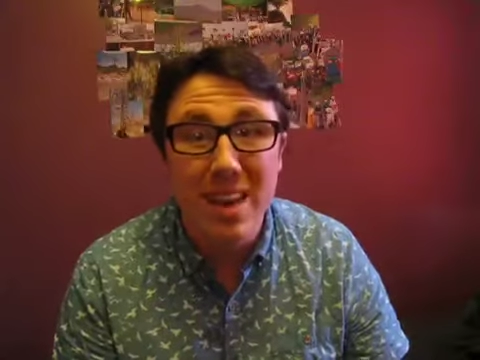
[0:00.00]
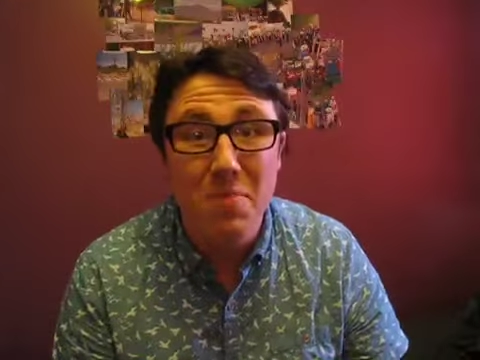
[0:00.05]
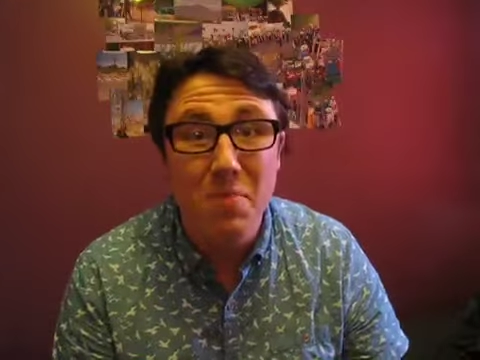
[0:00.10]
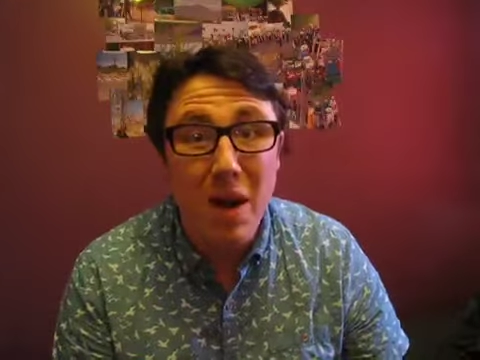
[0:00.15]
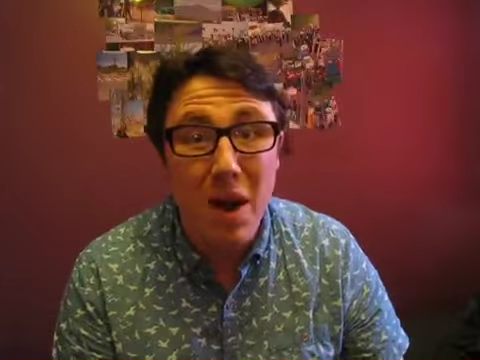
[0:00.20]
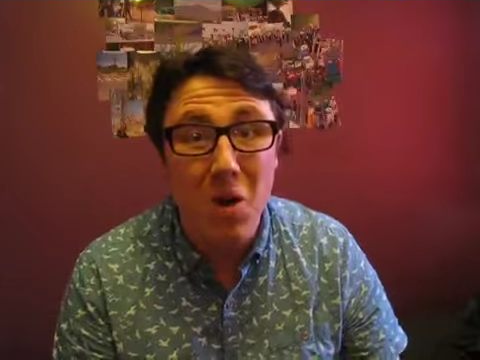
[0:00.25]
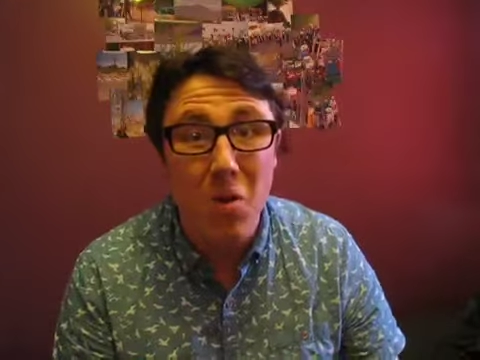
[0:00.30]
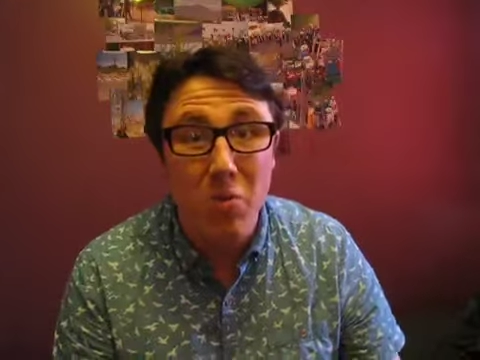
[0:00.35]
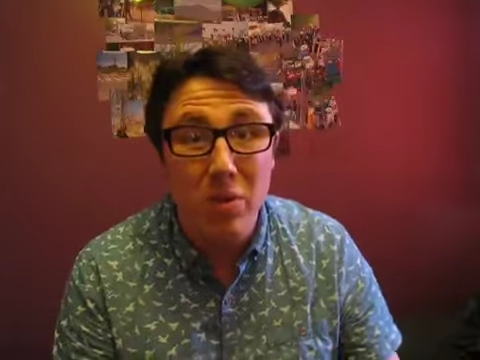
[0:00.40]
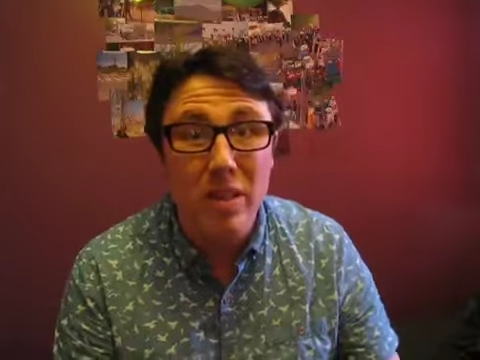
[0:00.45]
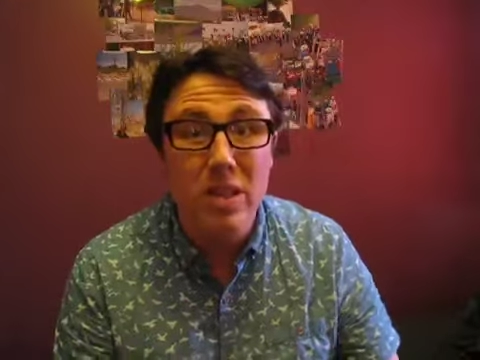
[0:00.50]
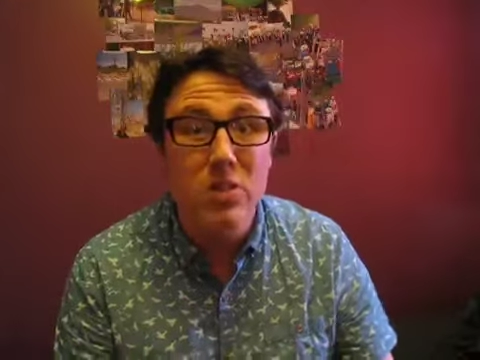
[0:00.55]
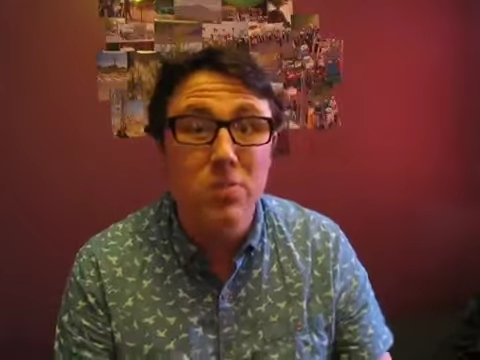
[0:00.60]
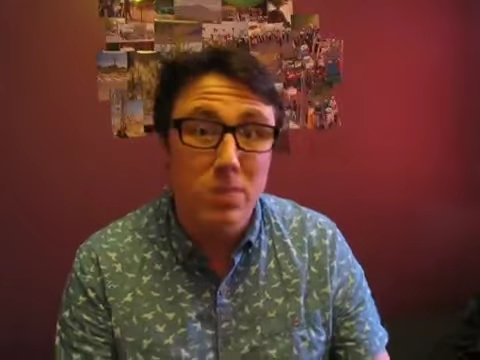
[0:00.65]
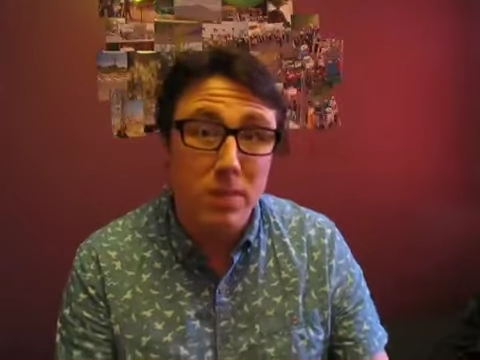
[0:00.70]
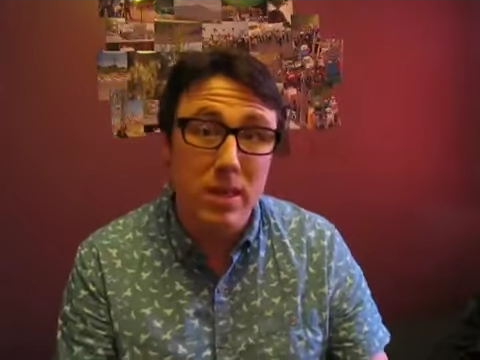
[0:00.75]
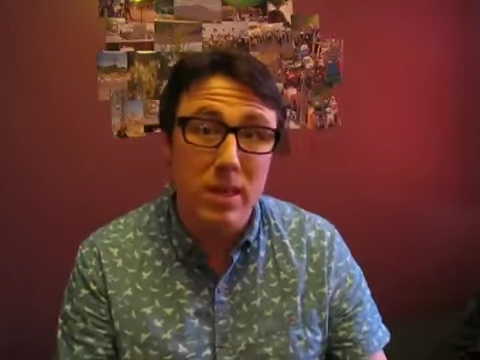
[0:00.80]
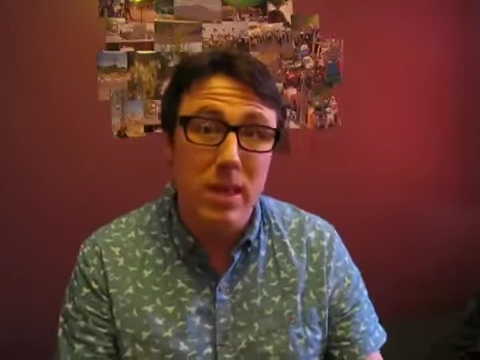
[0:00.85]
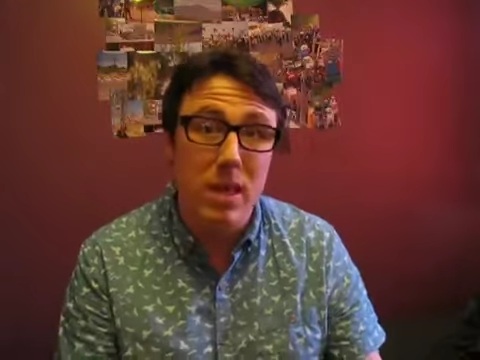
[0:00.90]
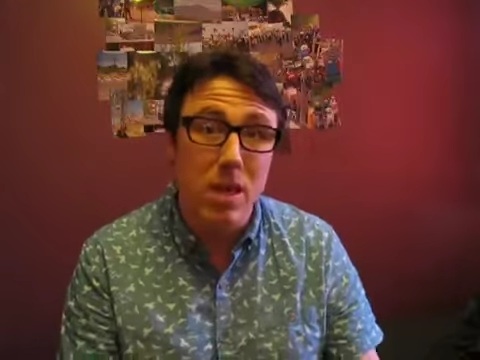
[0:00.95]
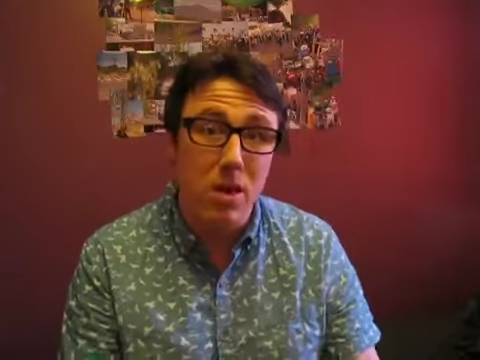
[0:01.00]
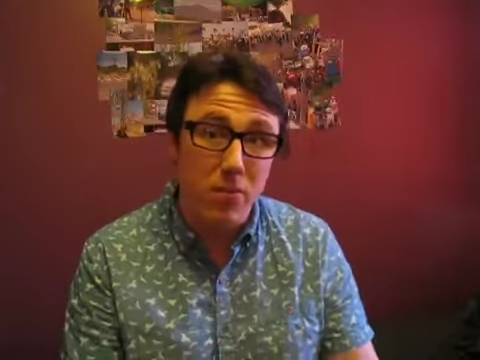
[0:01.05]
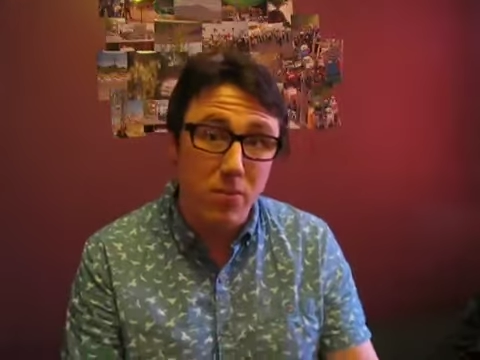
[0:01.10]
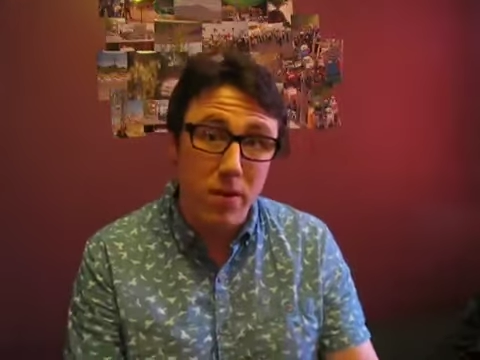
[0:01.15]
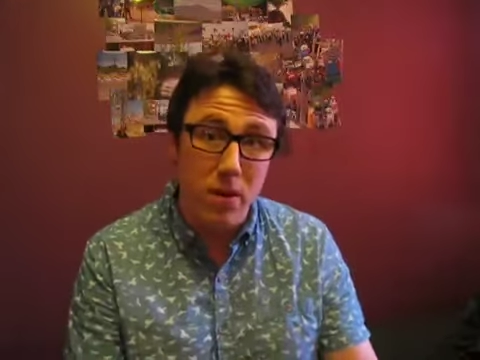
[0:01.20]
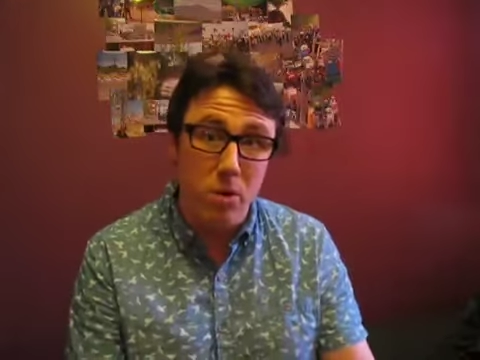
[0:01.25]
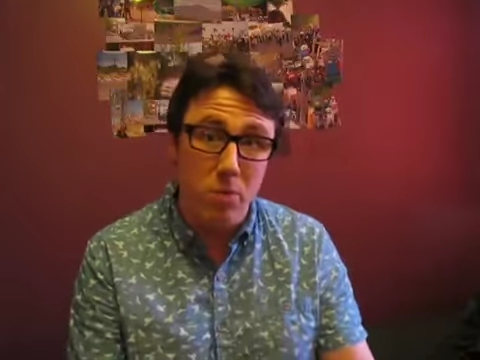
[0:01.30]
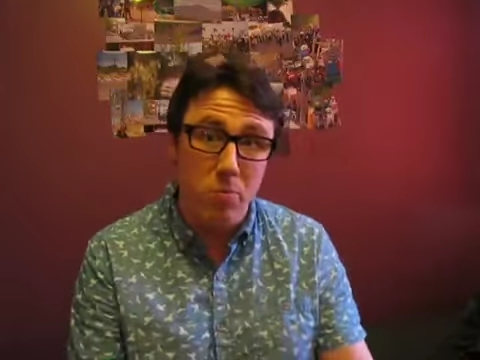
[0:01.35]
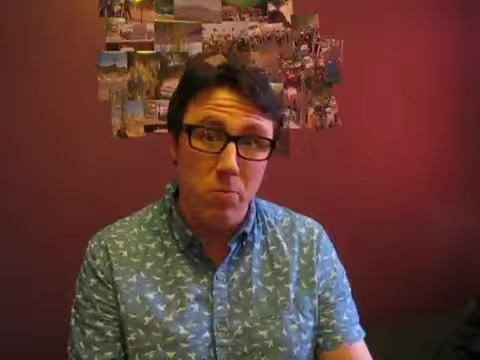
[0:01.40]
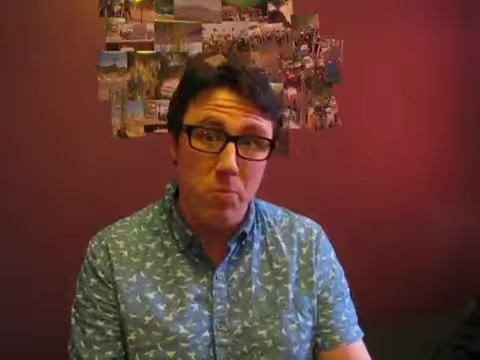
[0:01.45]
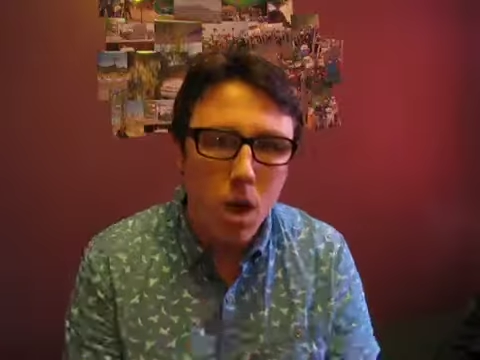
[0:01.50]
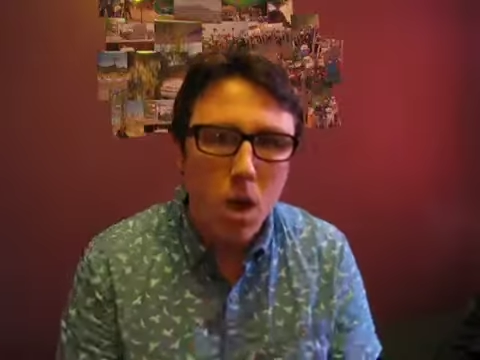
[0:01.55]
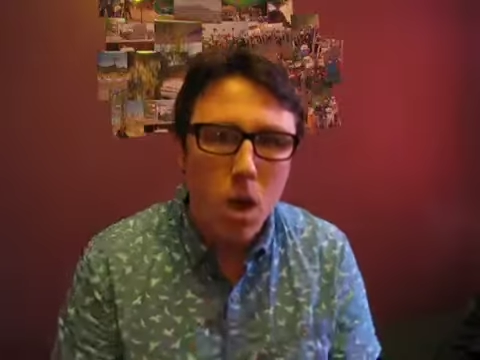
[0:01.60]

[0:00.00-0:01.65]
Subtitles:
about this particular film.